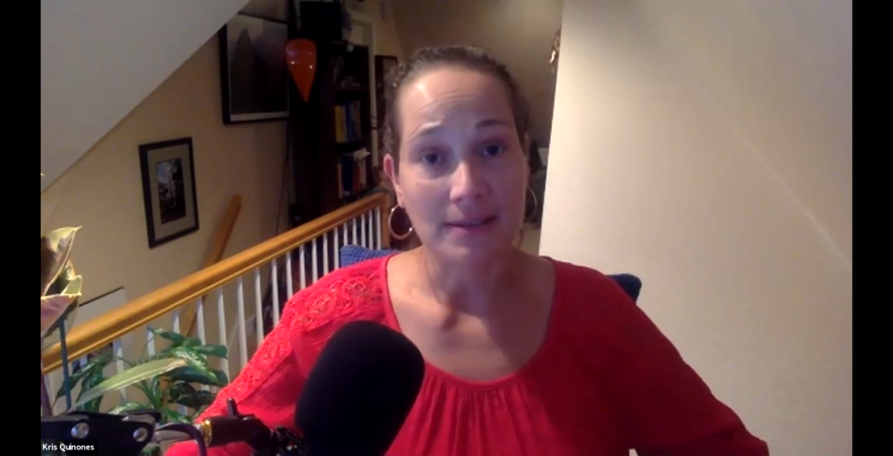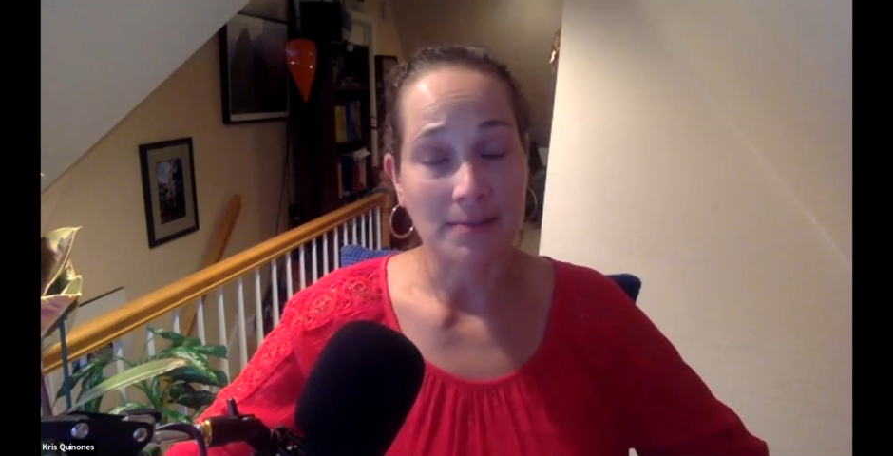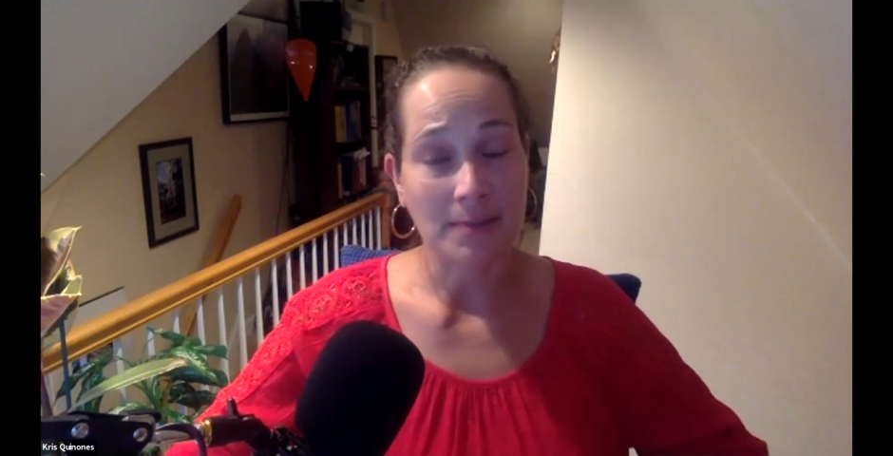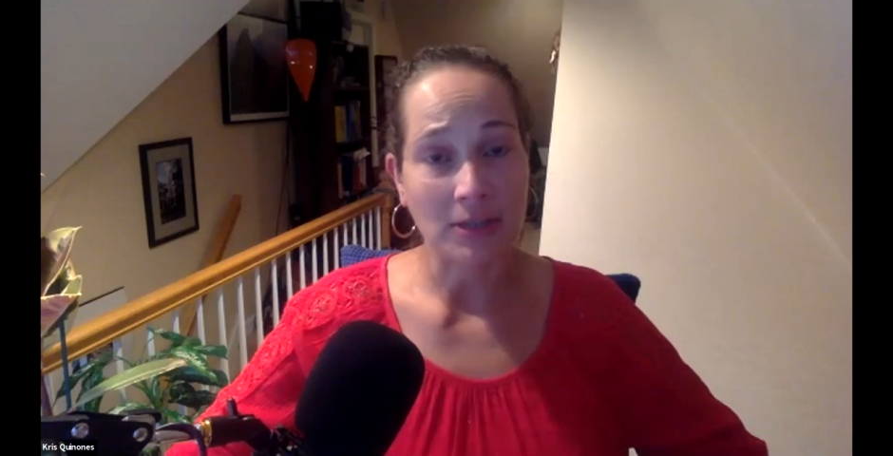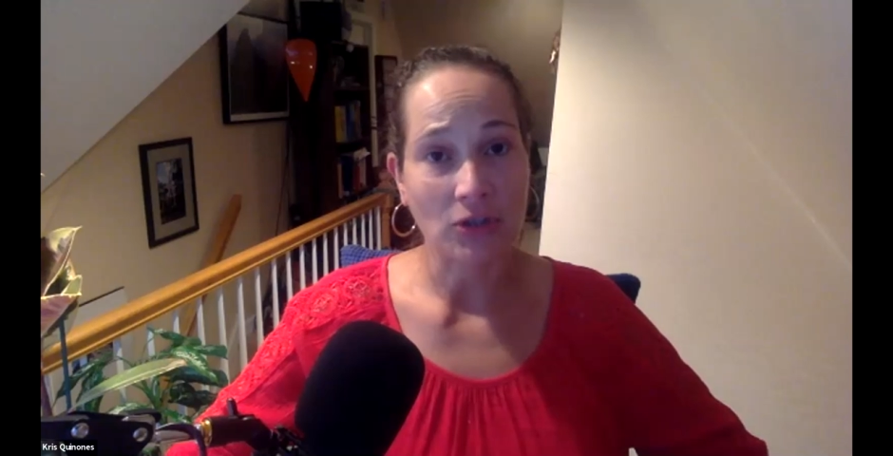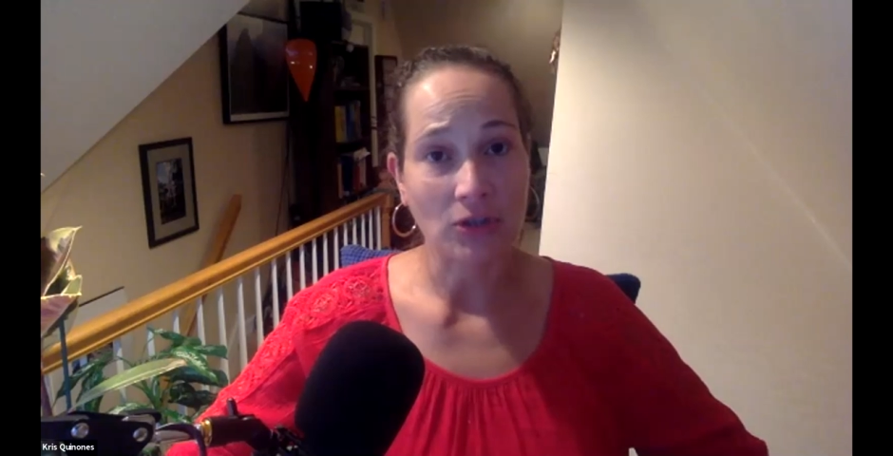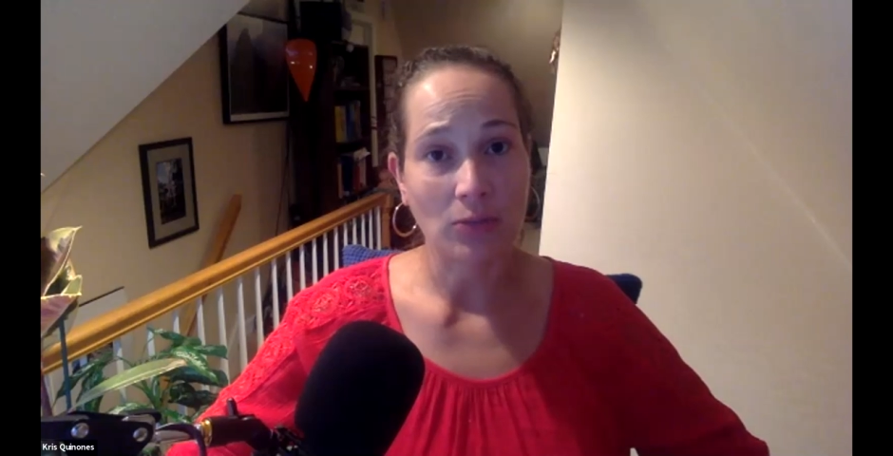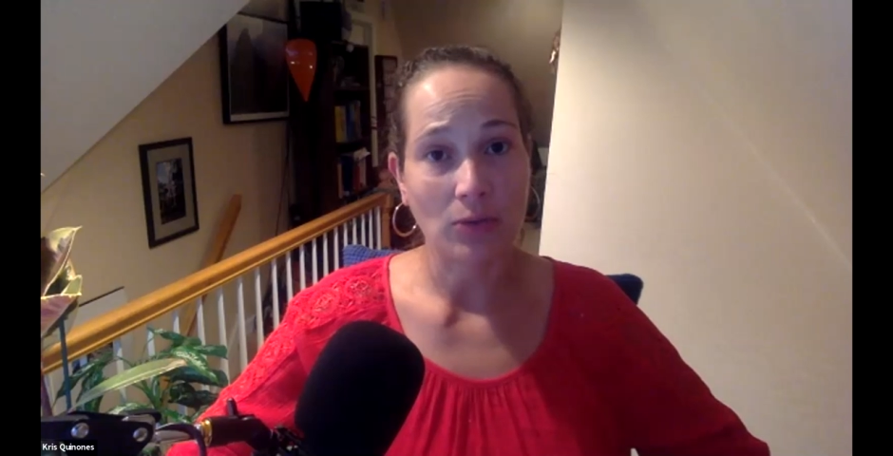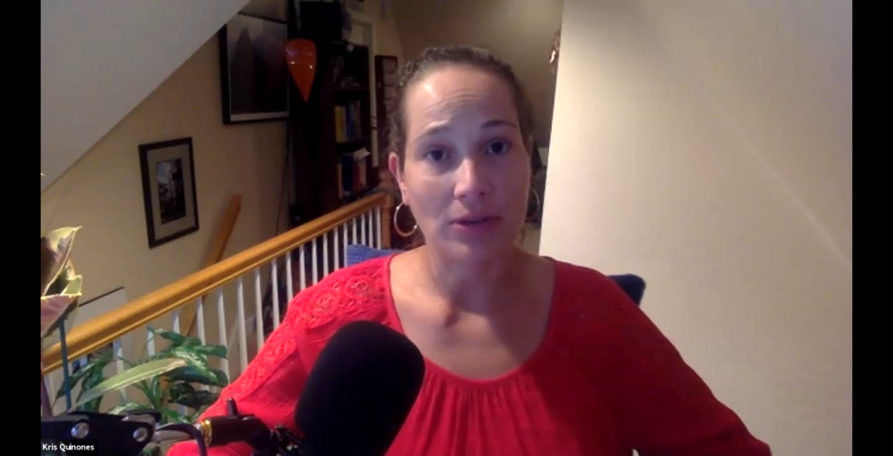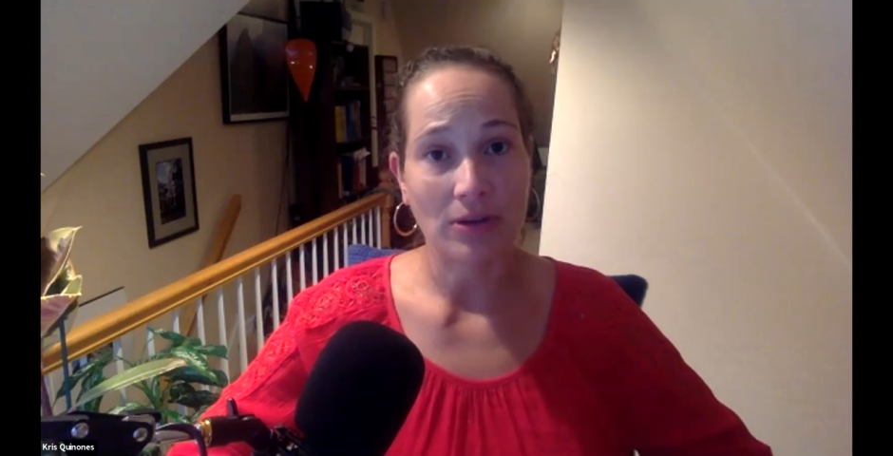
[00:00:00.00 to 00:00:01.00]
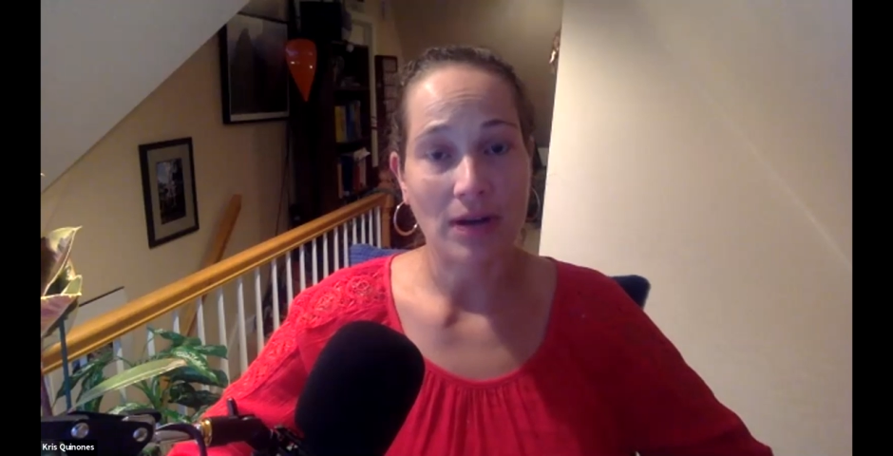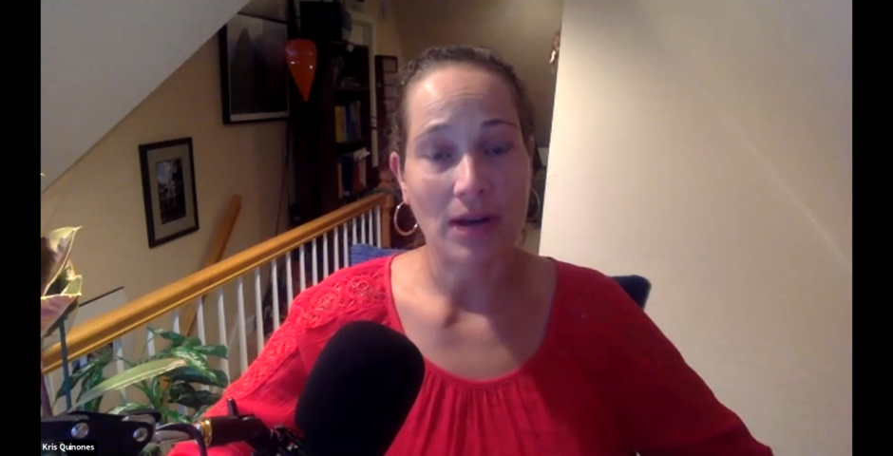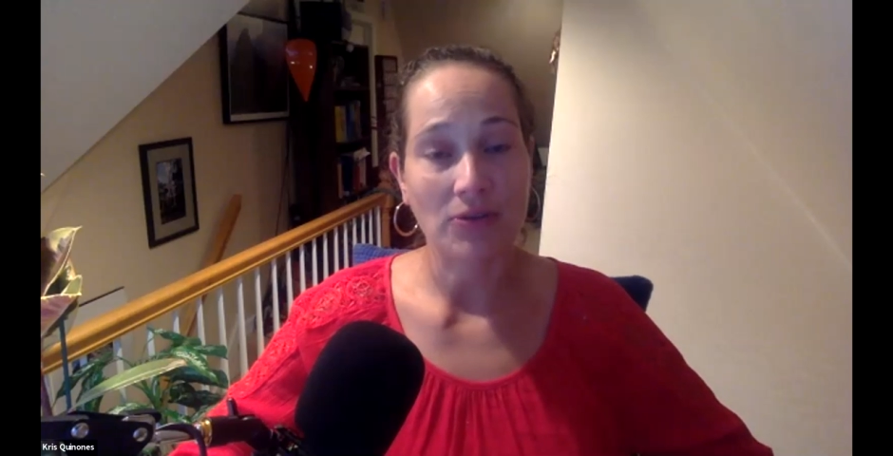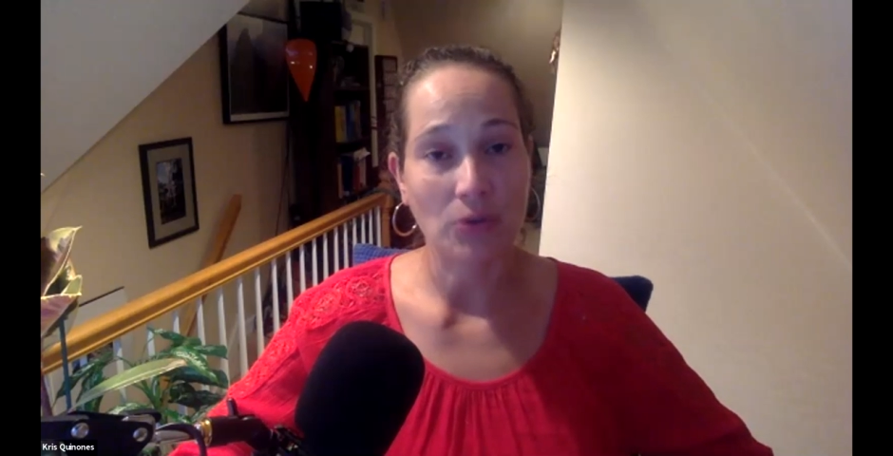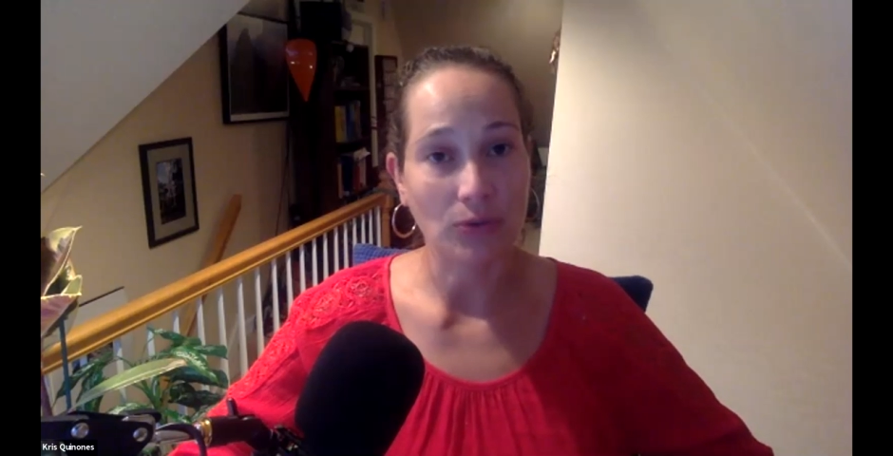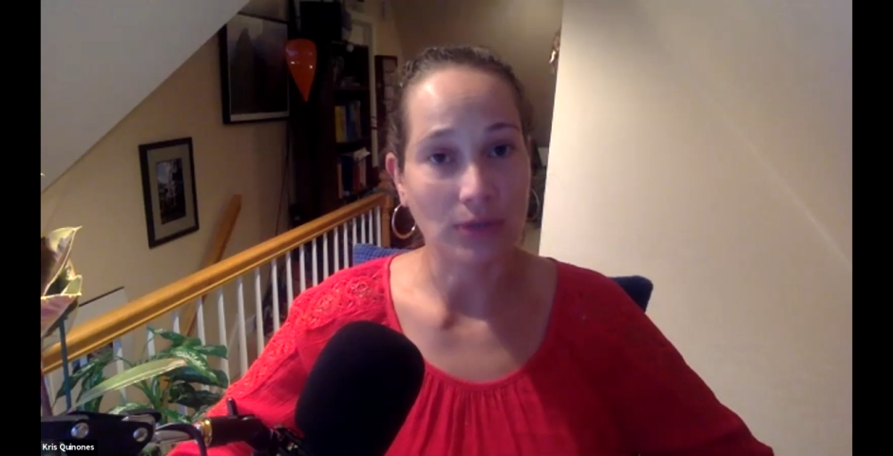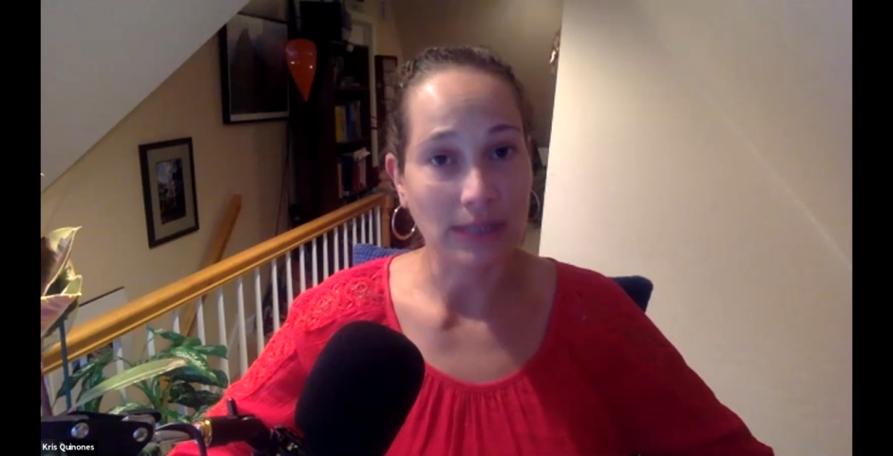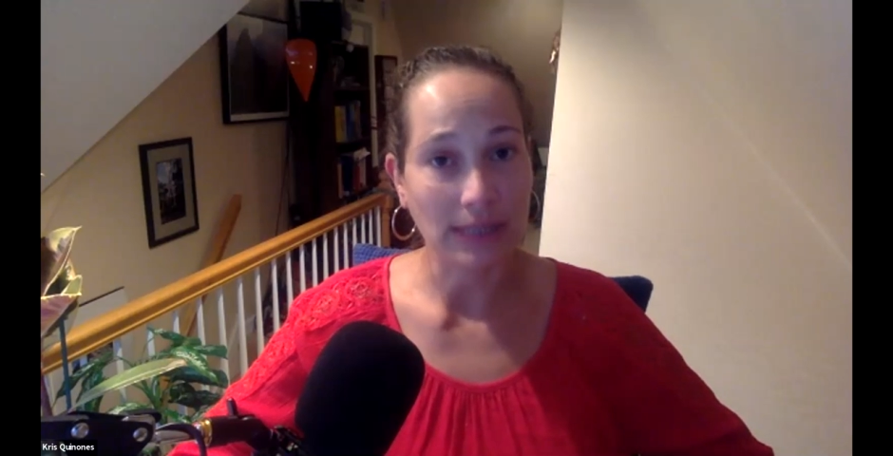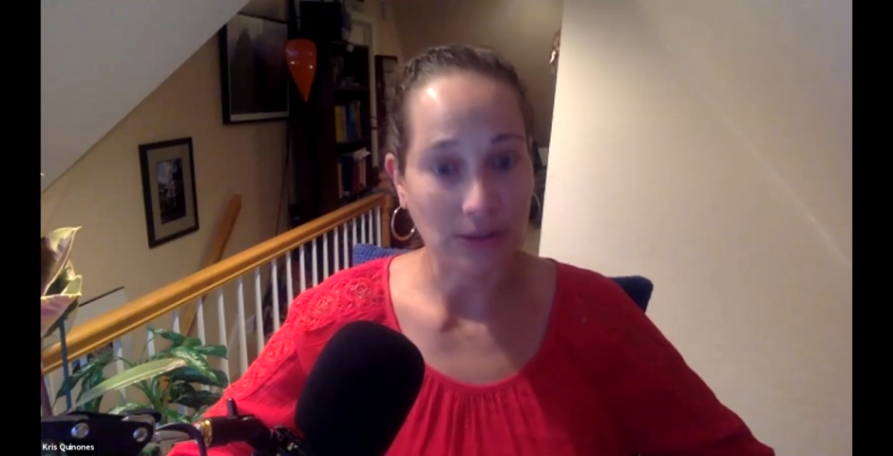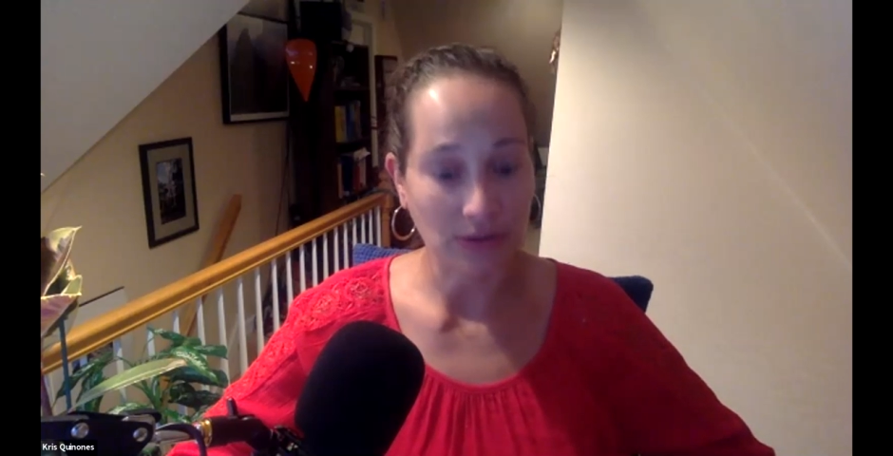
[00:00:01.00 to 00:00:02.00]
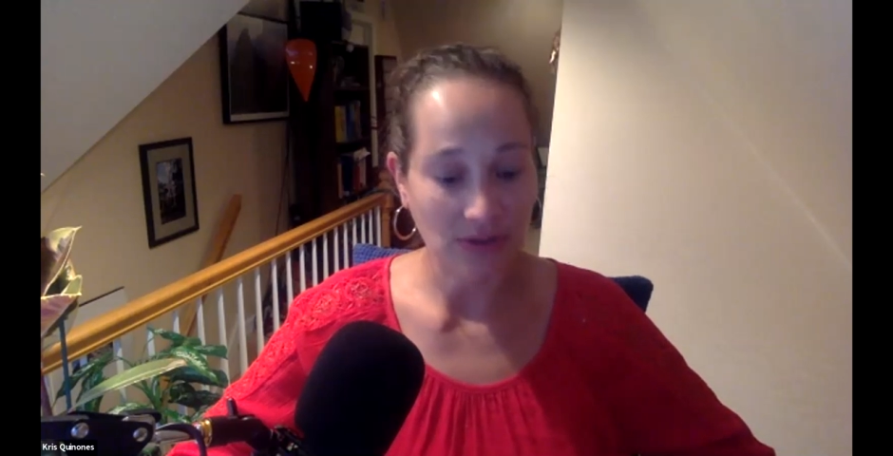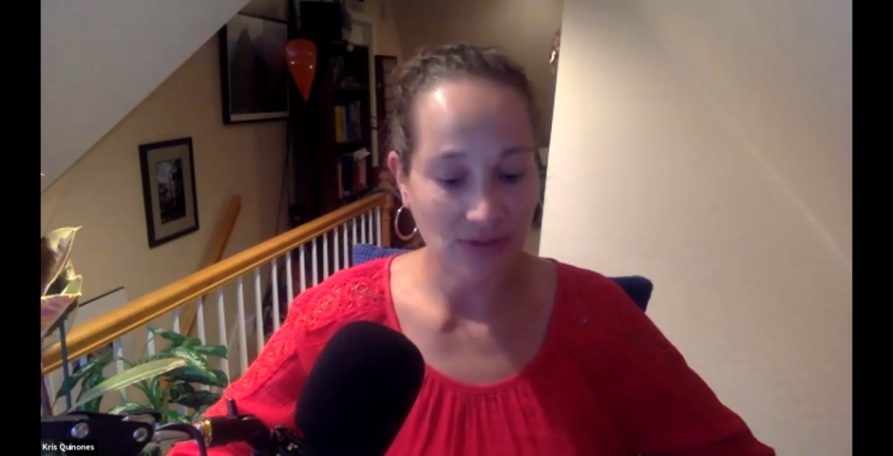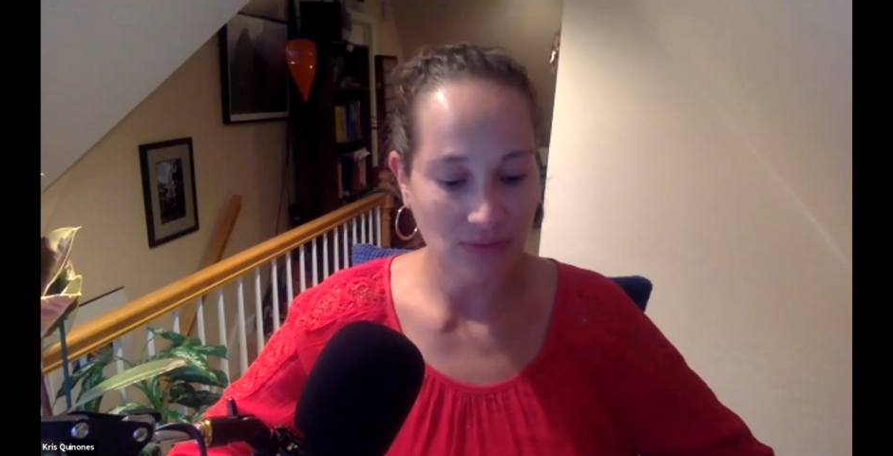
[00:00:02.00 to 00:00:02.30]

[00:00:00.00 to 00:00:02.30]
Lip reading: especially with our household cleaners,